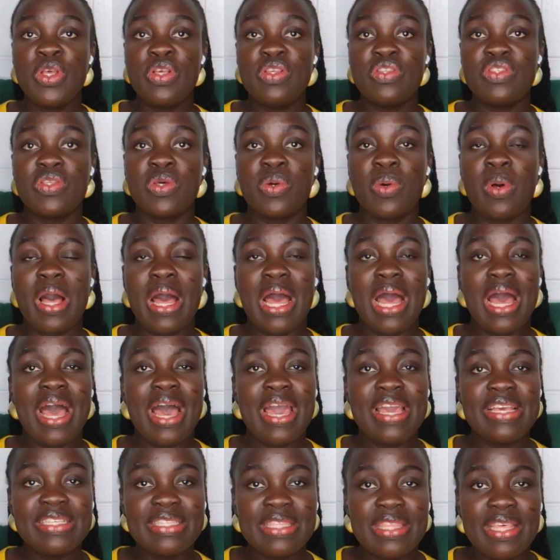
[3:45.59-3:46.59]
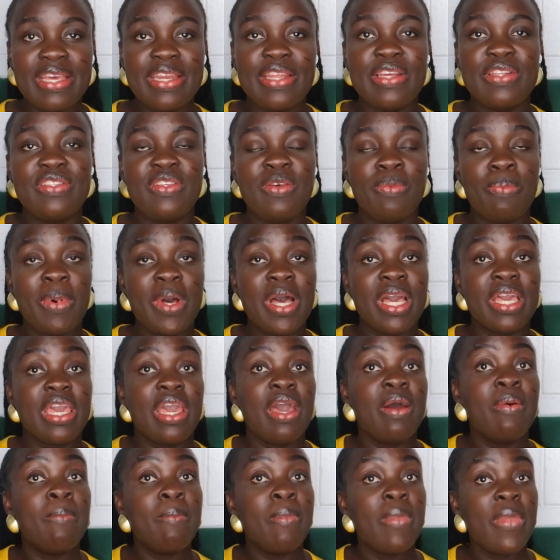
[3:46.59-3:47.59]
So I started to pack
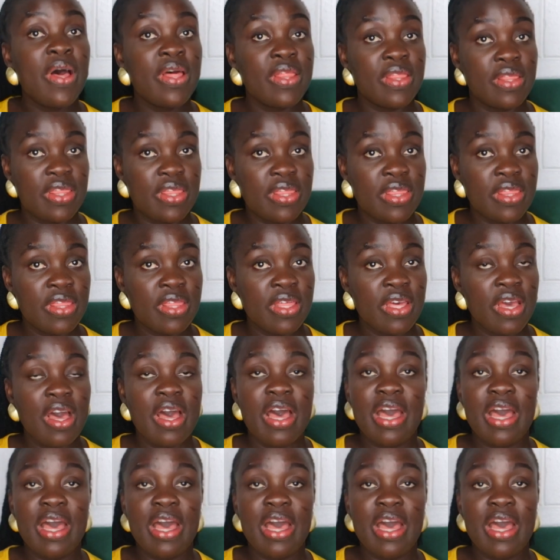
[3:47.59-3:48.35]
a month